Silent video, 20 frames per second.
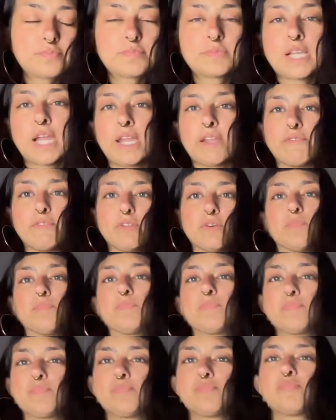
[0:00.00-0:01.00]
Kind of do.
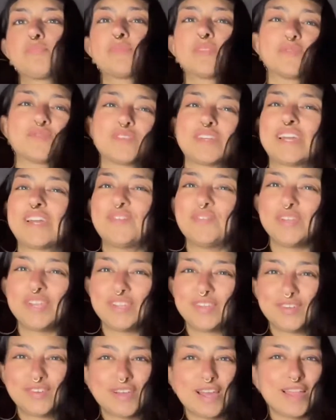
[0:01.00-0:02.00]
I'm just kidding, I really
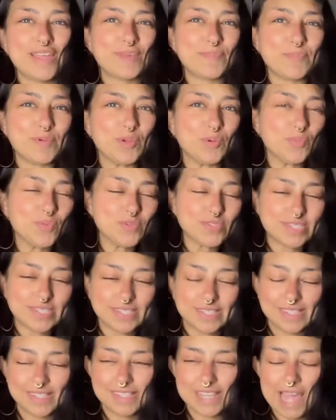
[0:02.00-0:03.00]
do. I like mutables.
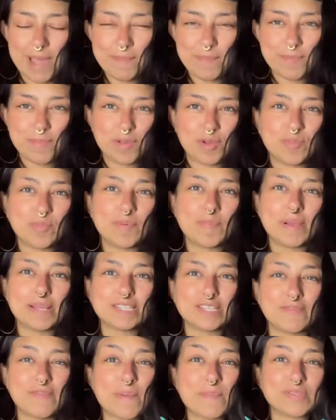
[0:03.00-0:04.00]
I'm immutable
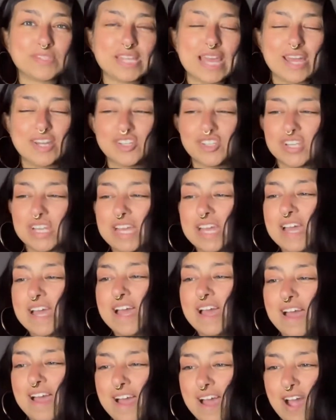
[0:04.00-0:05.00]
myself. I'm a Sag.
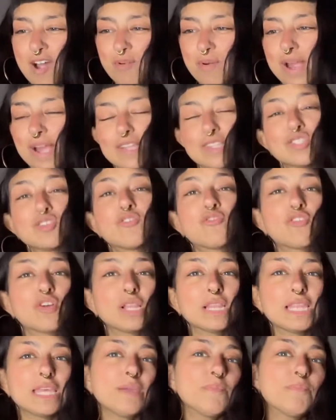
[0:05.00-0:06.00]
All right, so for
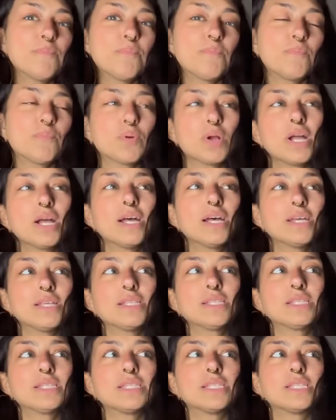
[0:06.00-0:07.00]
Libras,
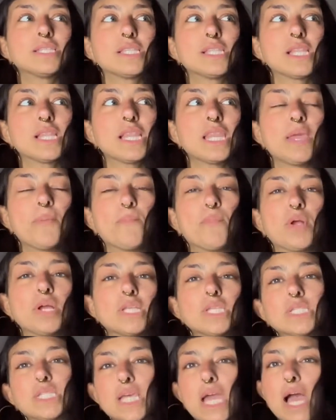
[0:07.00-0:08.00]

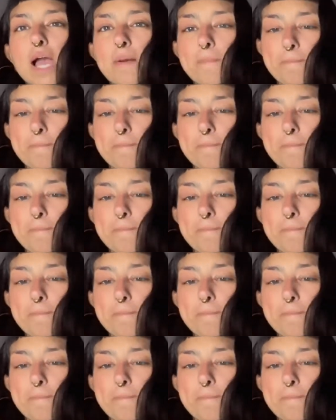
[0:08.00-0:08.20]
yeah.